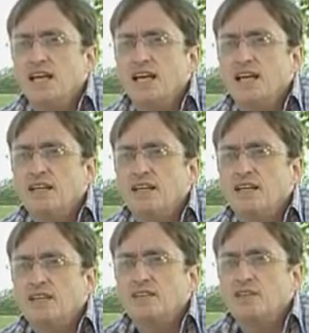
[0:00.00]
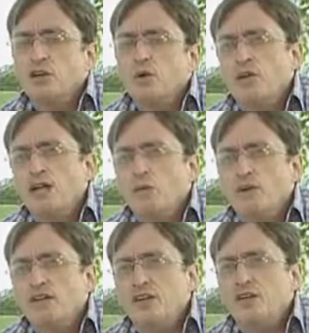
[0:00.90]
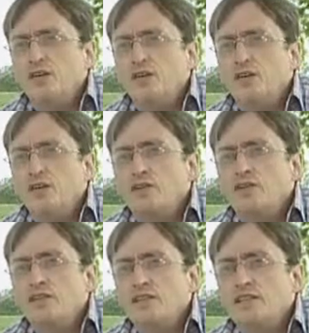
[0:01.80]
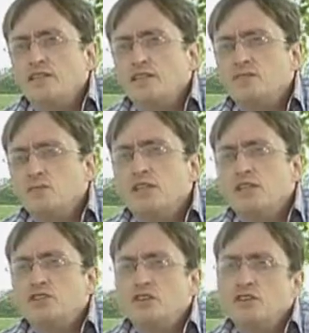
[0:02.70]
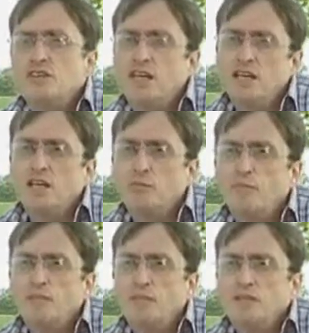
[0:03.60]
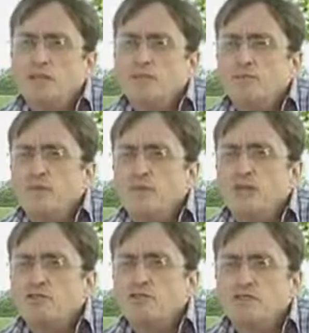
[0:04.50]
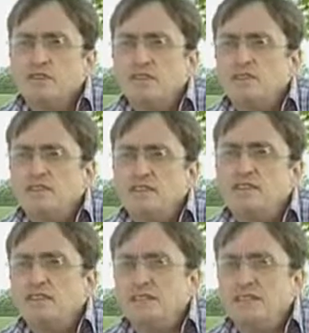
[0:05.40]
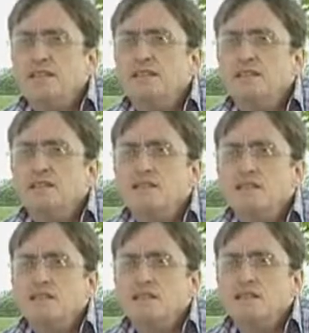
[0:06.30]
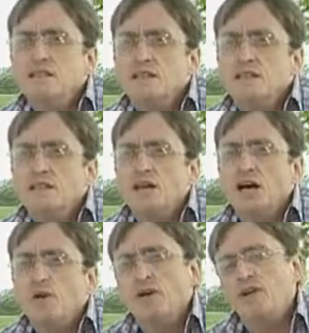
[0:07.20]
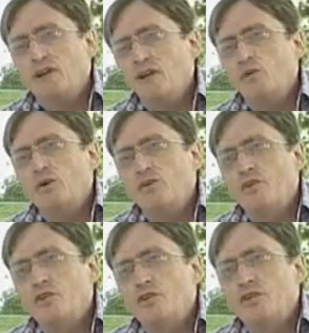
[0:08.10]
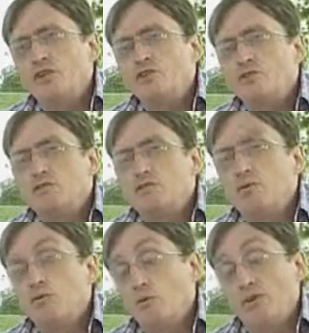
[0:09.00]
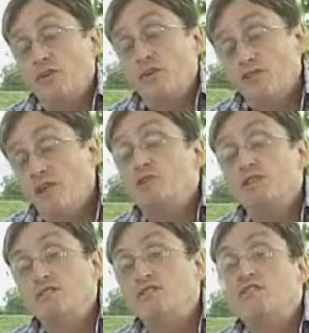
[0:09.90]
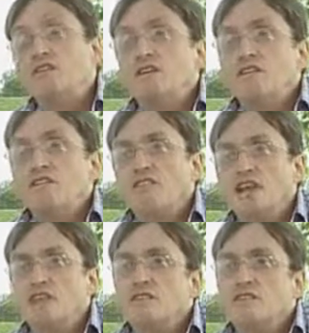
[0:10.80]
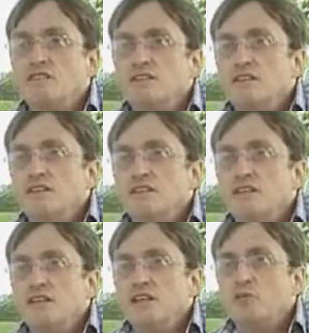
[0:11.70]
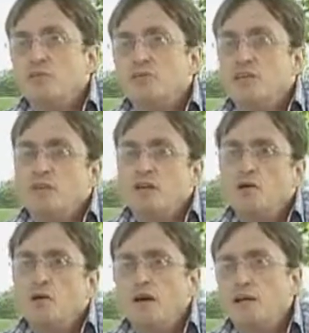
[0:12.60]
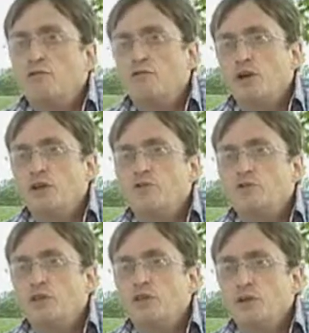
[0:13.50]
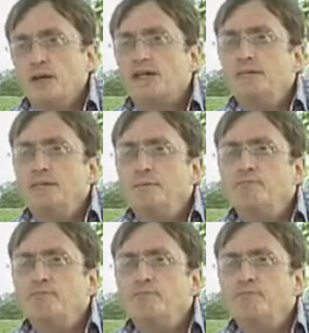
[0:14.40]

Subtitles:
And so when I went into science and really started taking up astrophysics seriously, I went in with the knowledge, or with the assumption, that it was something quite devoid of spirituality.